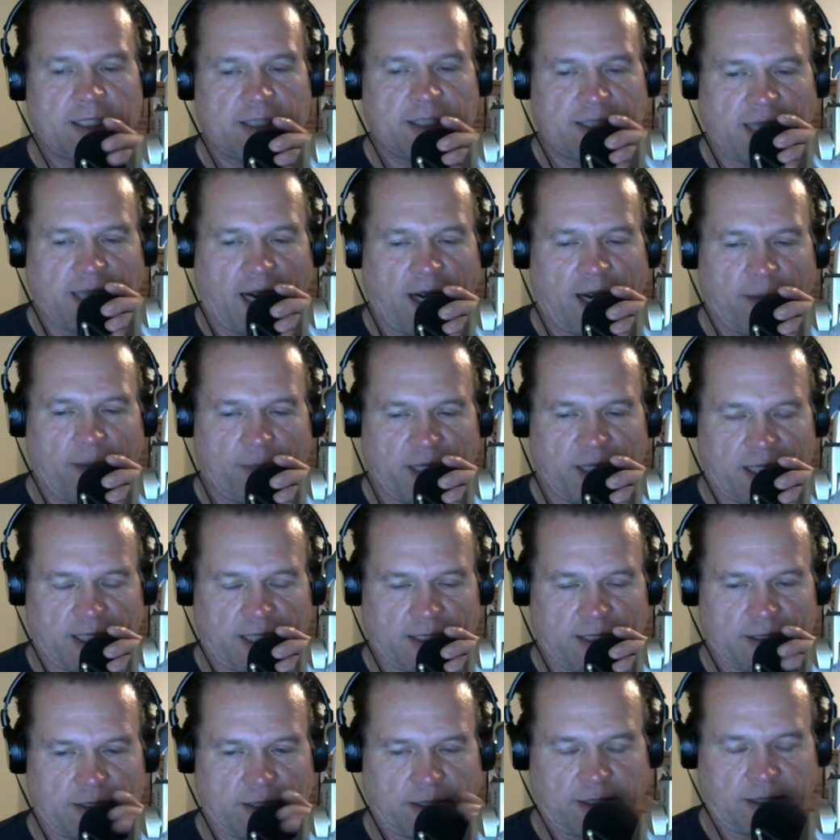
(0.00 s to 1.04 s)

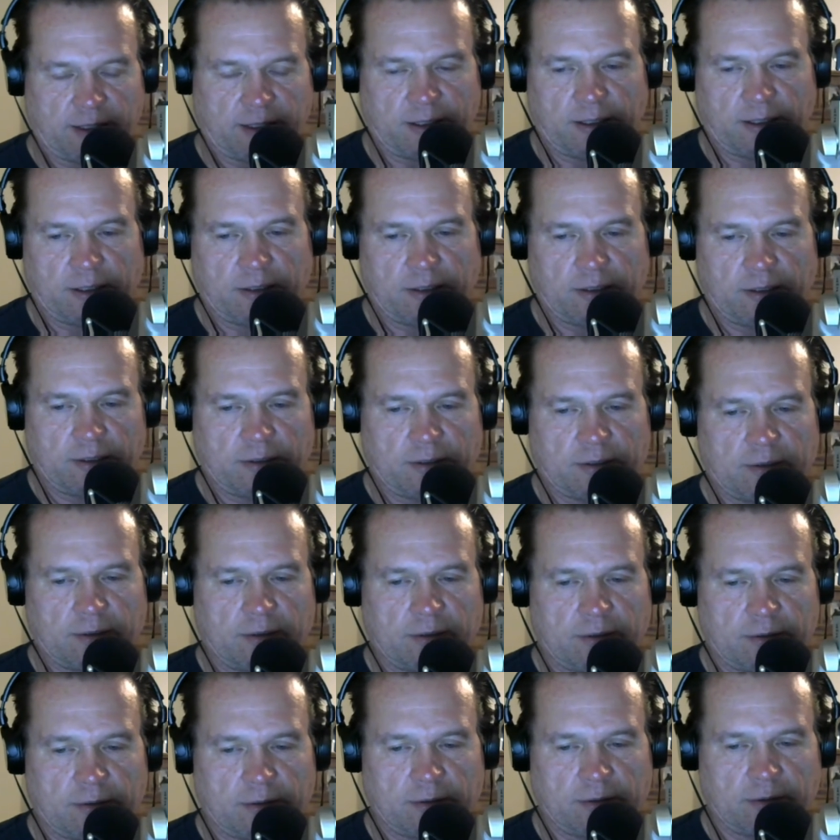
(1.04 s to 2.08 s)
dominant.
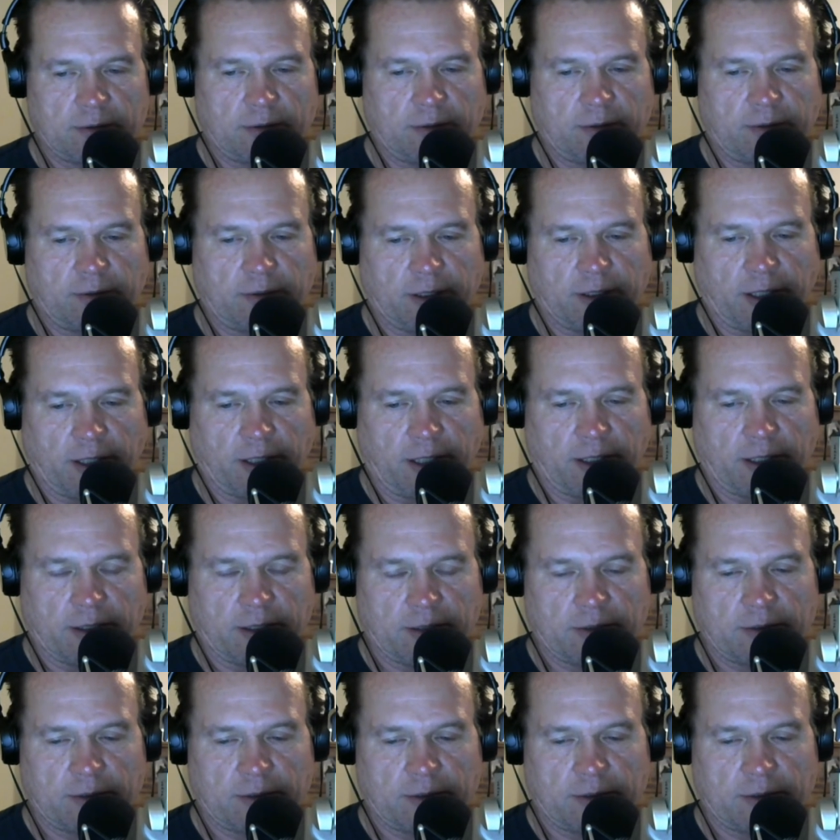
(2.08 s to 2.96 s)
Really.